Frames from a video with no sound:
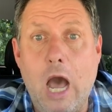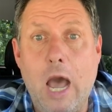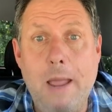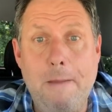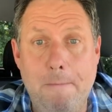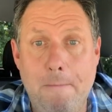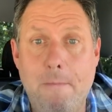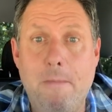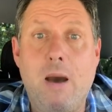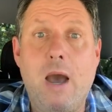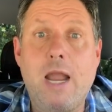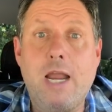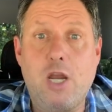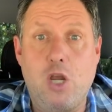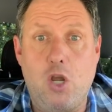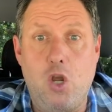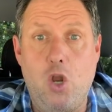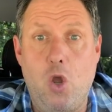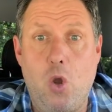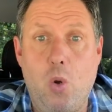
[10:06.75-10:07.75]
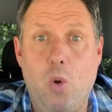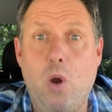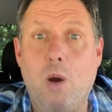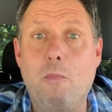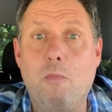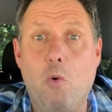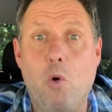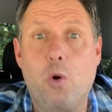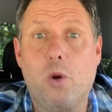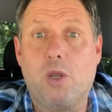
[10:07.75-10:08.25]
I might know a
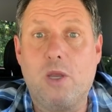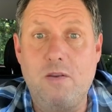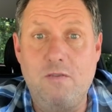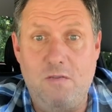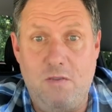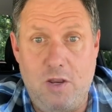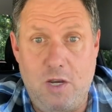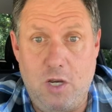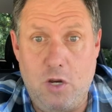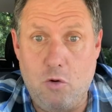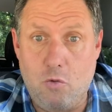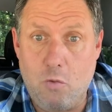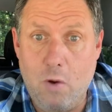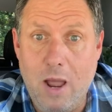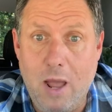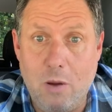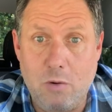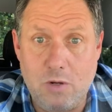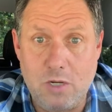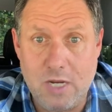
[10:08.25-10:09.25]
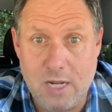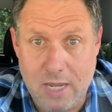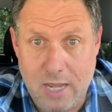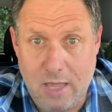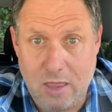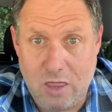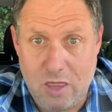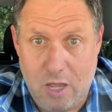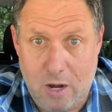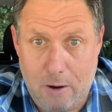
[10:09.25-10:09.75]
more convenient route to
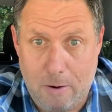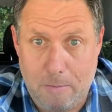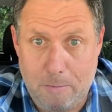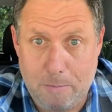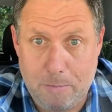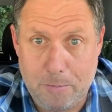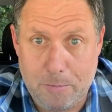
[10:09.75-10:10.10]
get there.